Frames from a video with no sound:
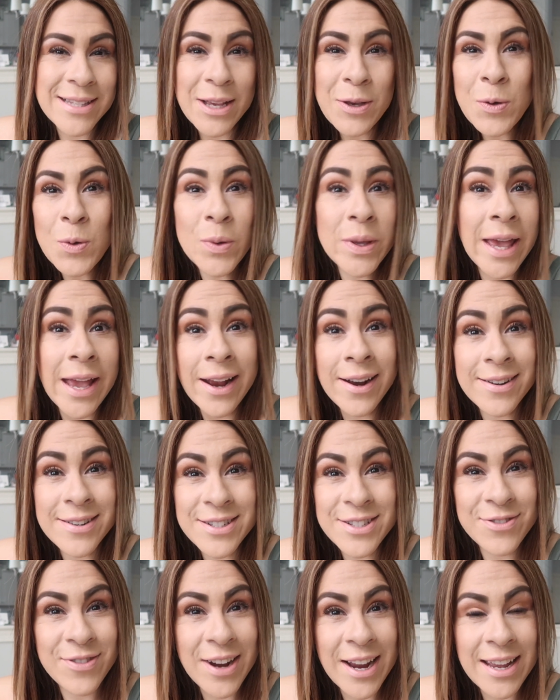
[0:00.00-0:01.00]
Like, who
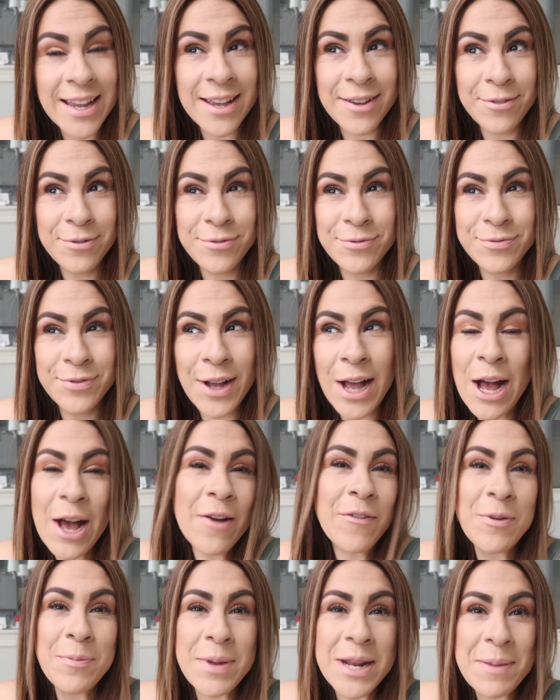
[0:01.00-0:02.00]
cares, right? If
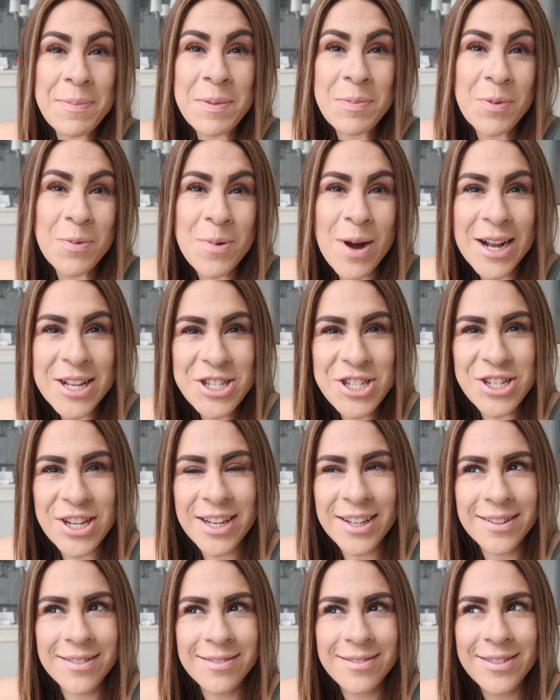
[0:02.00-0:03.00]
however many people watch
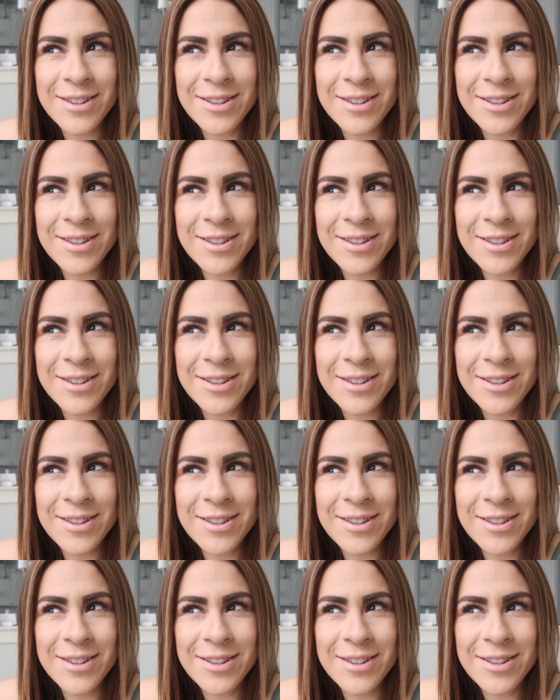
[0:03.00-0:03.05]
it,